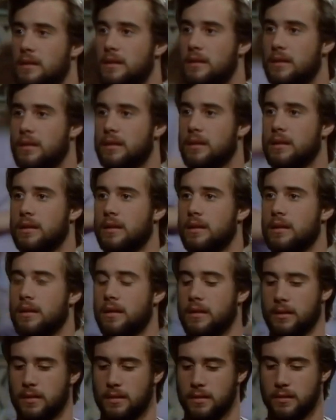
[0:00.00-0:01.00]
Or, as I
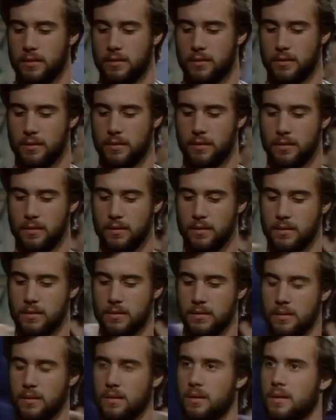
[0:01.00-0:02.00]
used to sneer when
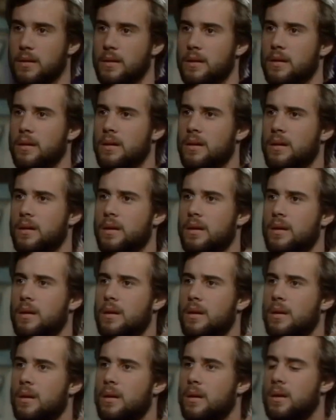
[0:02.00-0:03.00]
I caught my less
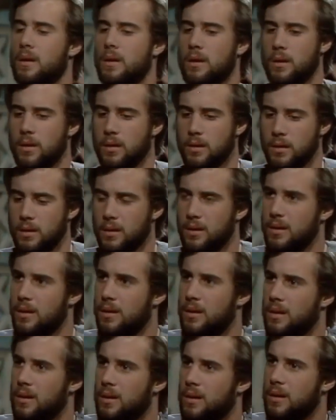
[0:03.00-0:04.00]
fortunate colleagues
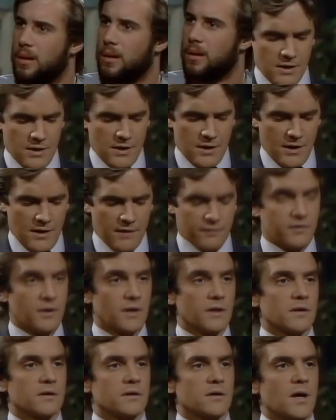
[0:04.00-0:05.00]
doing it,
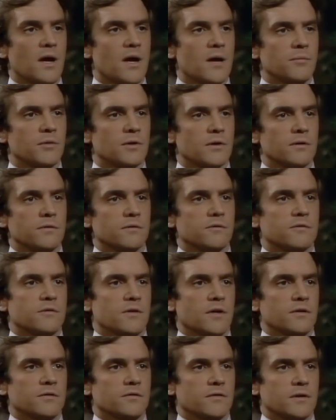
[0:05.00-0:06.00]
I've taken to
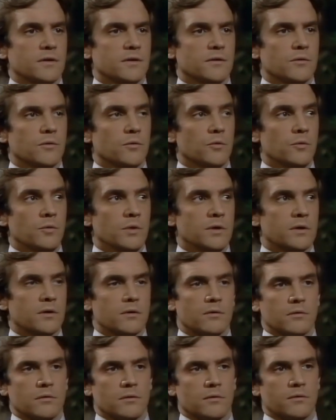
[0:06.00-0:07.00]
ambulance chasing,
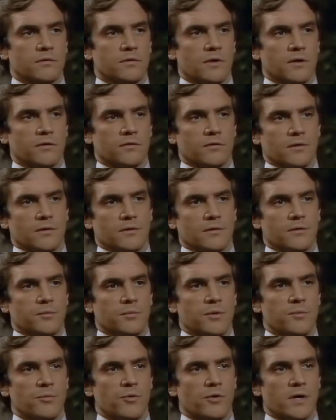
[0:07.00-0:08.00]
widow chasing,
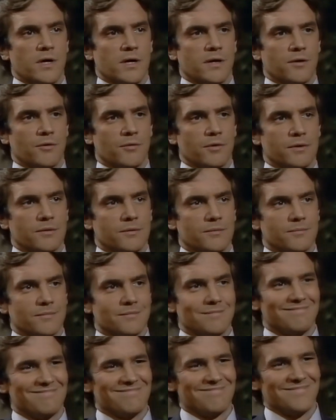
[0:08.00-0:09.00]
to be more accurate.
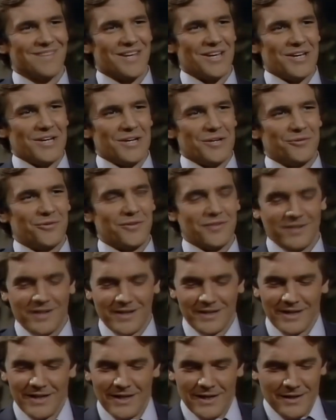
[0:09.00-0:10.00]
You see,
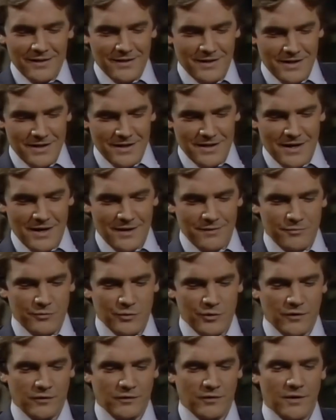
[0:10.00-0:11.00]
Ted, the uh,
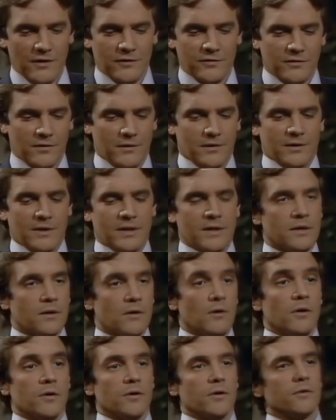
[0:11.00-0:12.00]
deceased
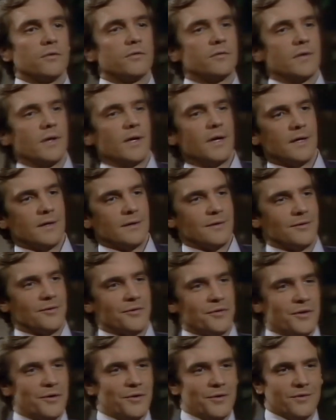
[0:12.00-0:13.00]
need lawyers to
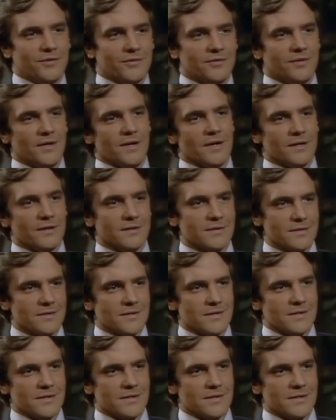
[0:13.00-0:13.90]
handle their estate.